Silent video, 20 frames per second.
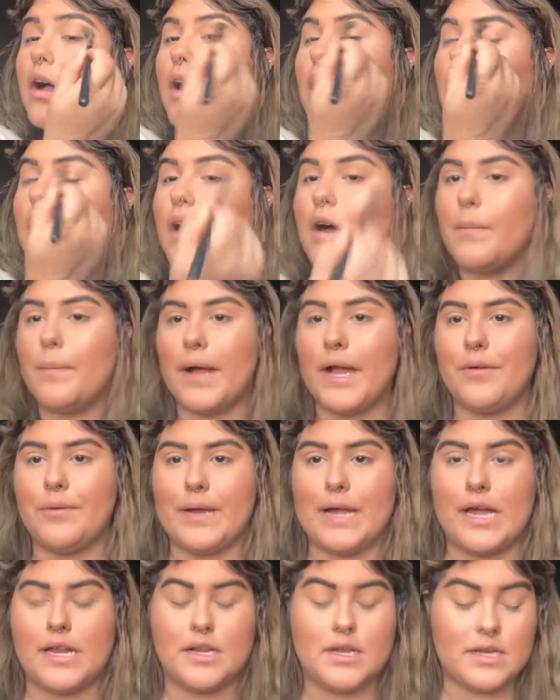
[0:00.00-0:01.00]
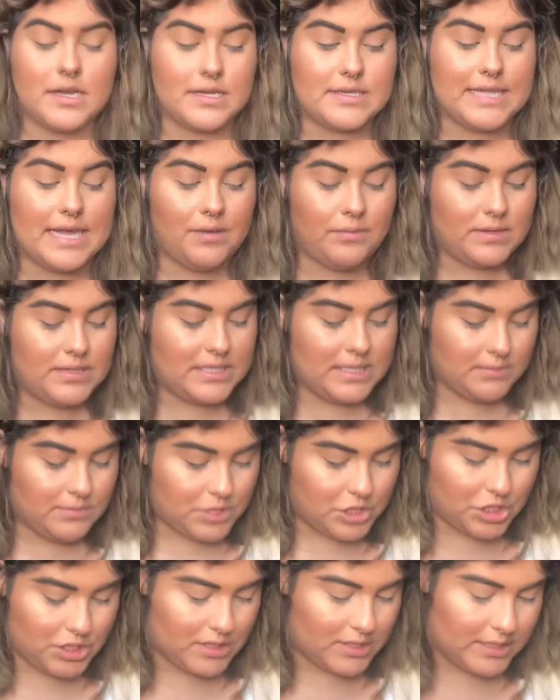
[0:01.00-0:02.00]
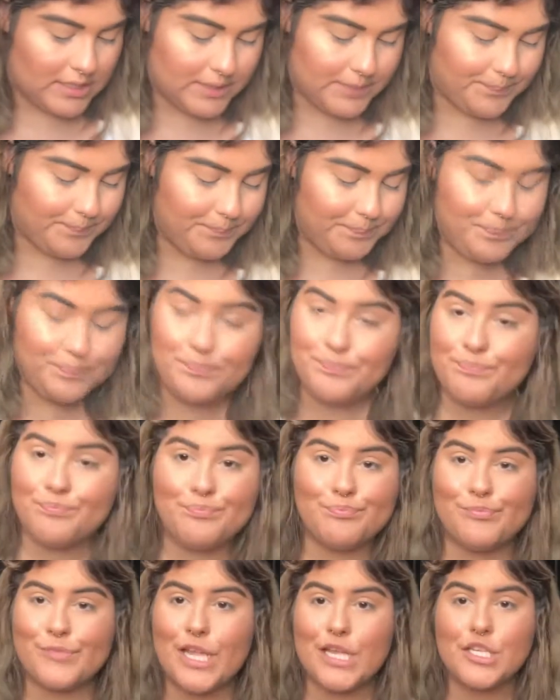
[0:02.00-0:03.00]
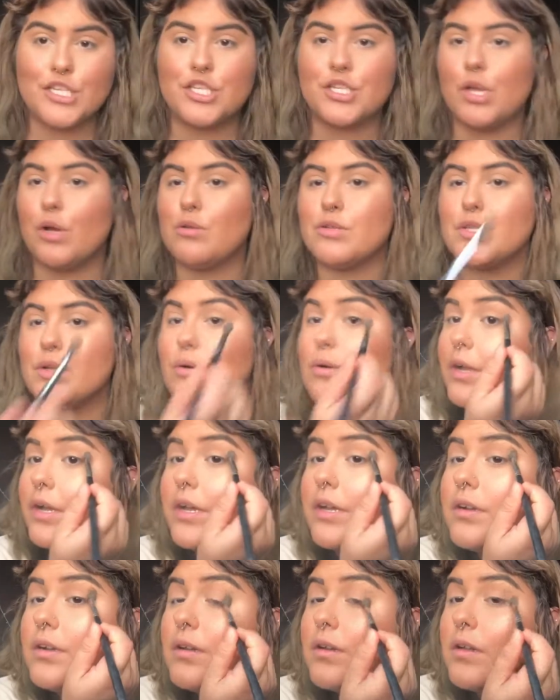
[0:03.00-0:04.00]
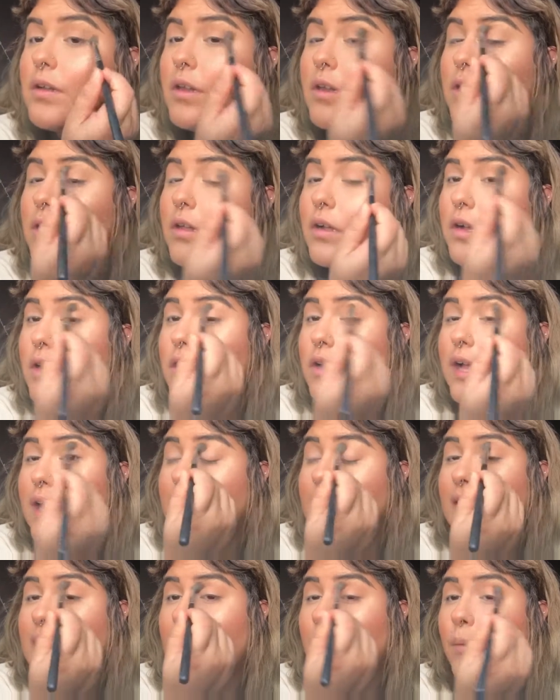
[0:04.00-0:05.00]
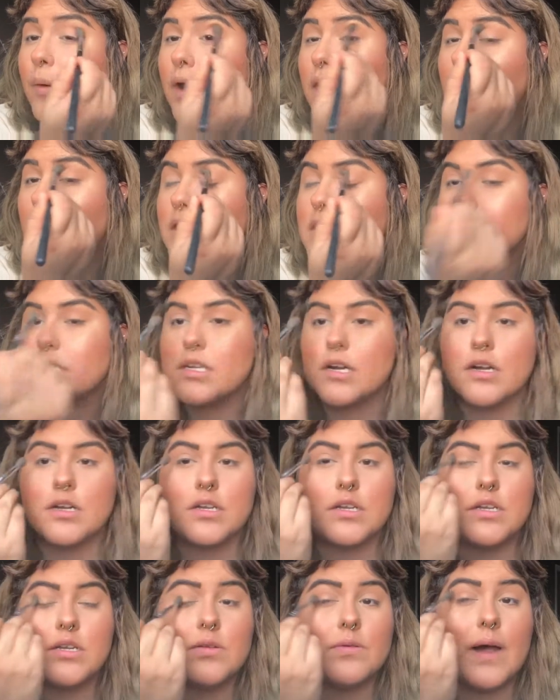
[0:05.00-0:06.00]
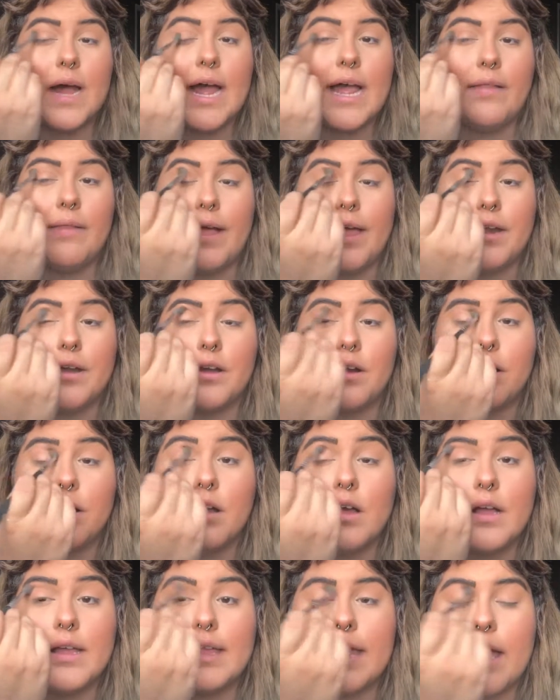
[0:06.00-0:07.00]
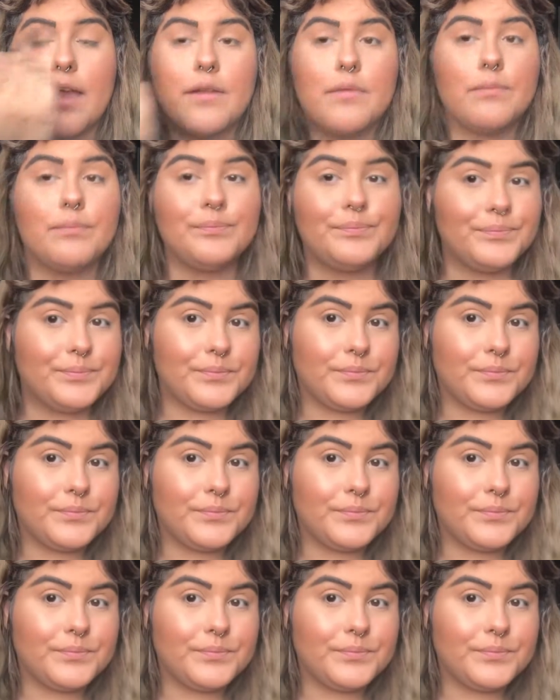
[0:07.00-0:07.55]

by Rihanna, because that one seems just like so, so good. And I wanna start to do eyeliner again.